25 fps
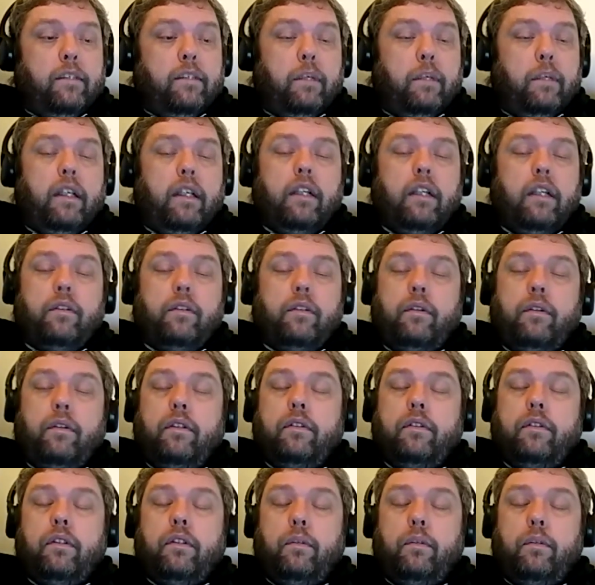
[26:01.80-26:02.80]
being
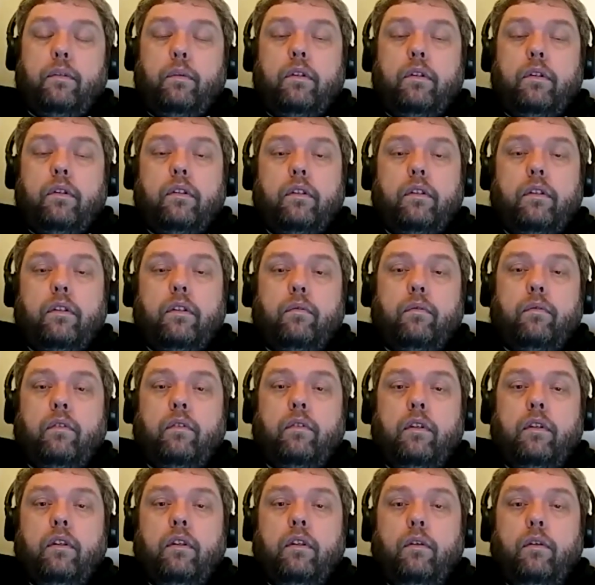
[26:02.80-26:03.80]
introduced to the world and
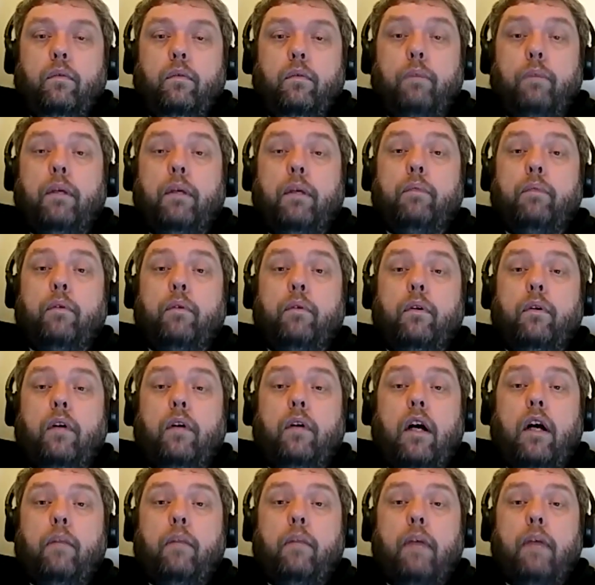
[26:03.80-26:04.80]
what people
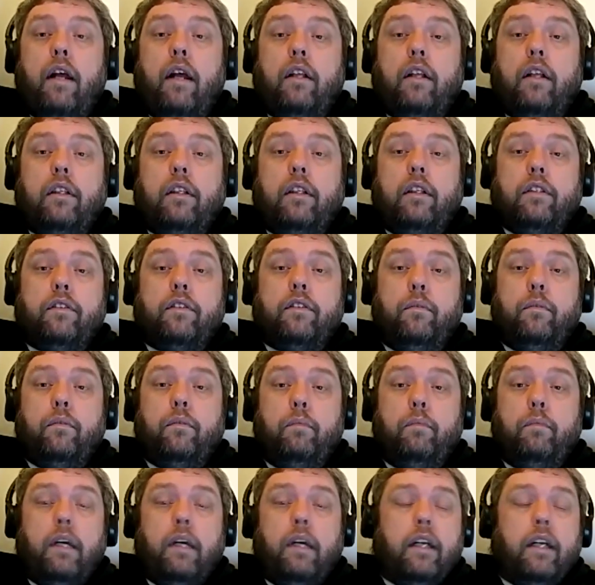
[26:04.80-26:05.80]
automatically
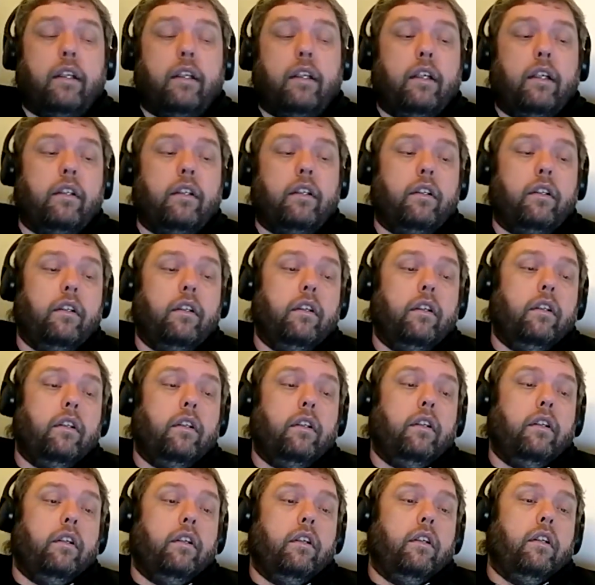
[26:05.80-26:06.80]
assumed back then.
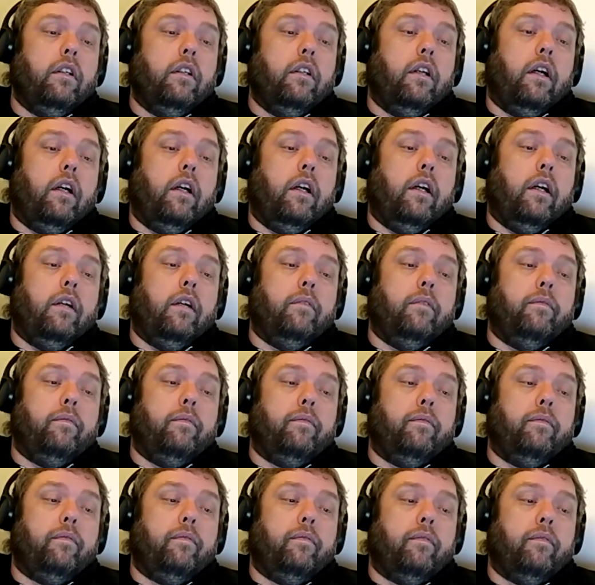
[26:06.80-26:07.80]
Um,
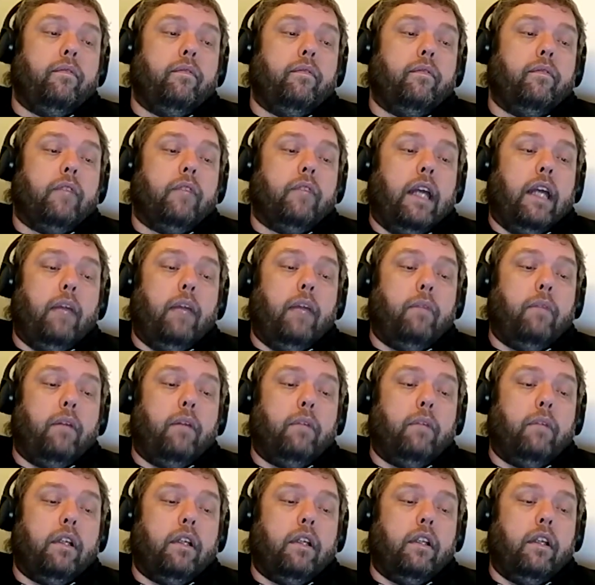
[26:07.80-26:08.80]
yeah, man,
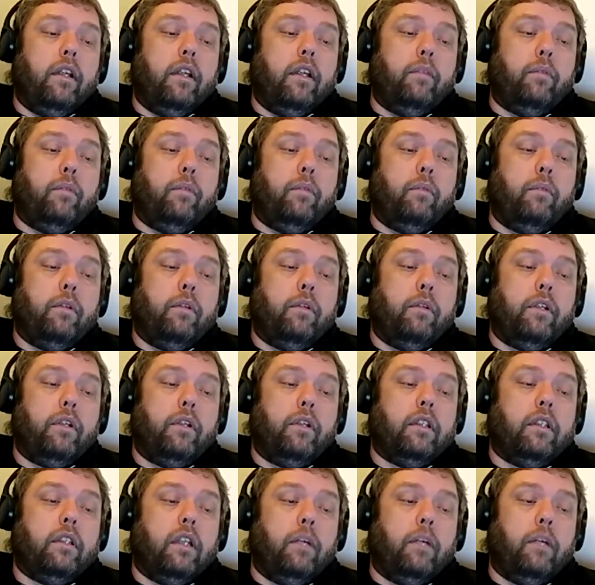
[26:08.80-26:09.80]
we can hit pretty much any
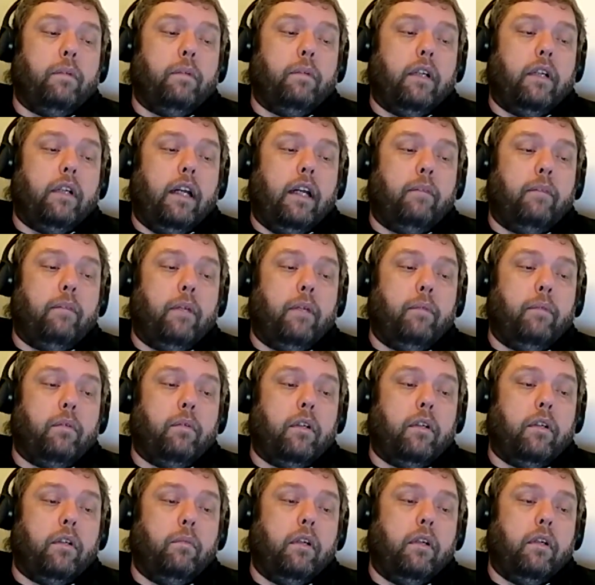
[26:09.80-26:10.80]
topic, have people
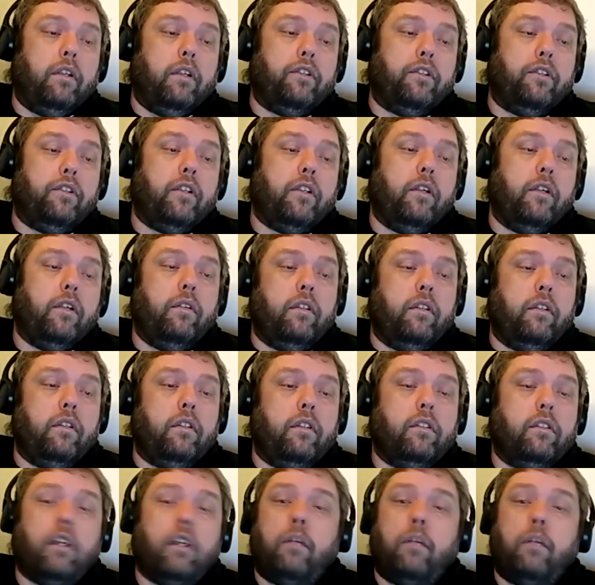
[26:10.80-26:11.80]
come on the show and
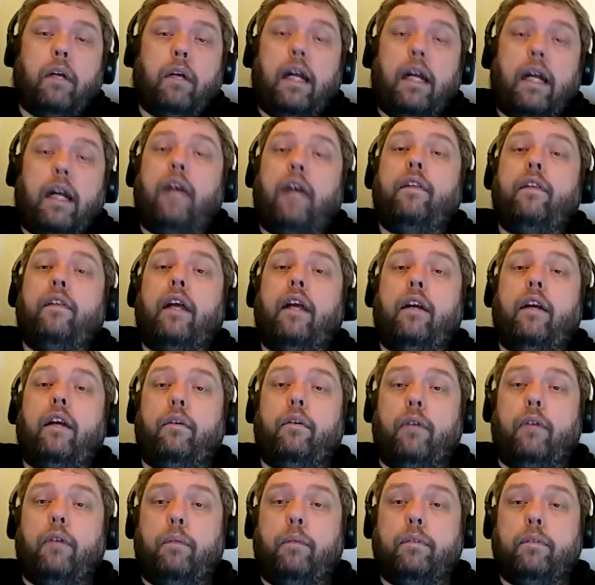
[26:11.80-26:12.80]
talk about how they
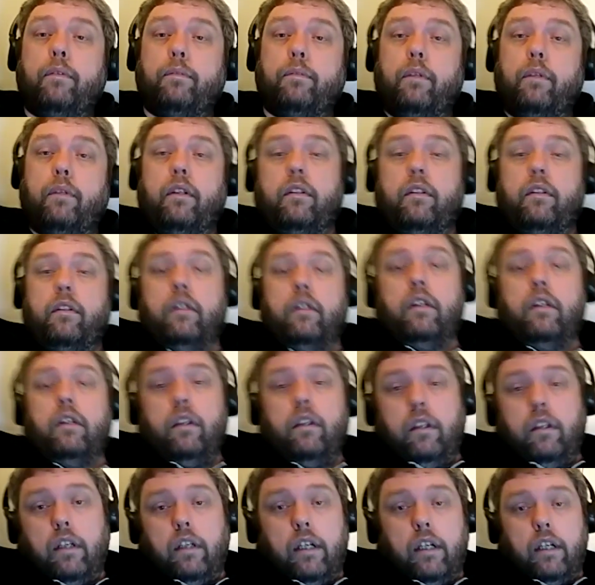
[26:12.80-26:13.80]
grew up as well.
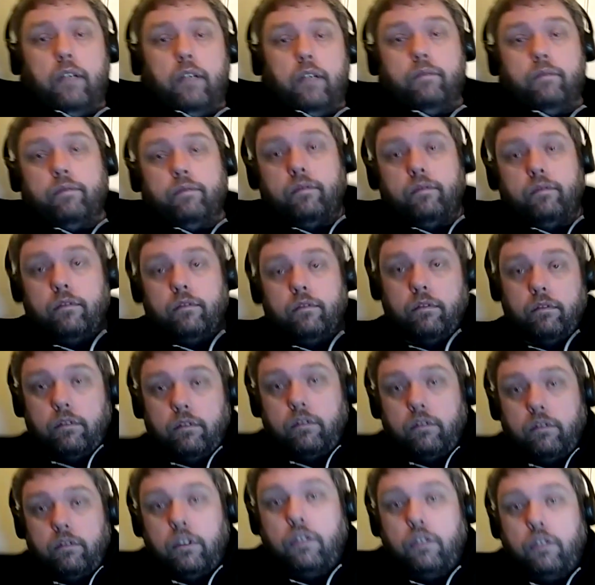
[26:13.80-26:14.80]
Um,
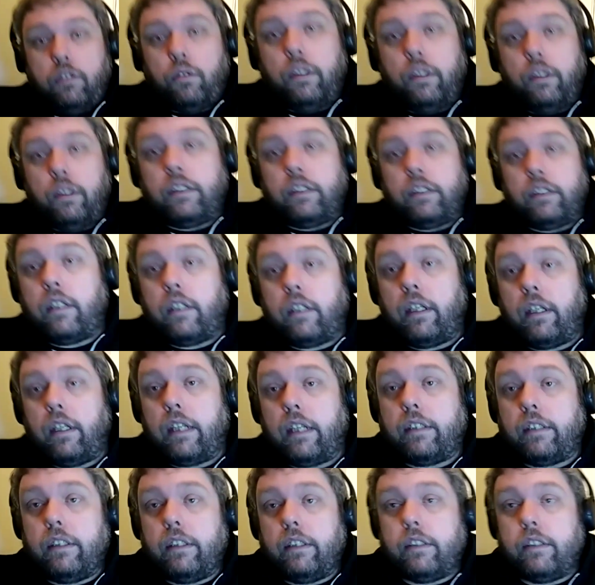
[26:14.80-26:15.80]
to the toys they
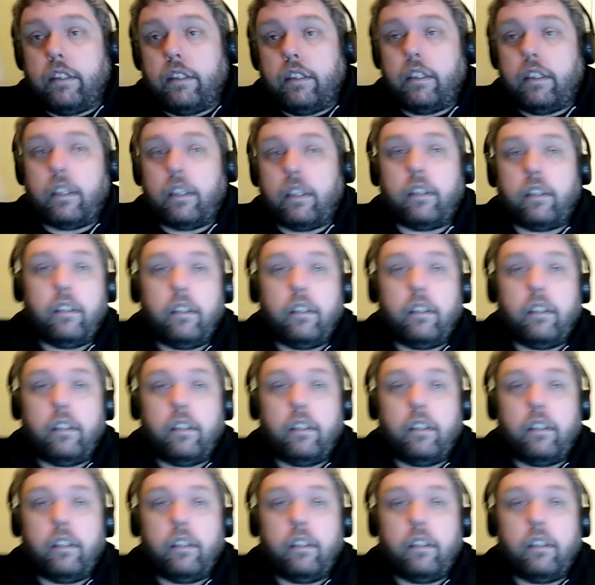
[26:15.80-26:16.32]
collected, to the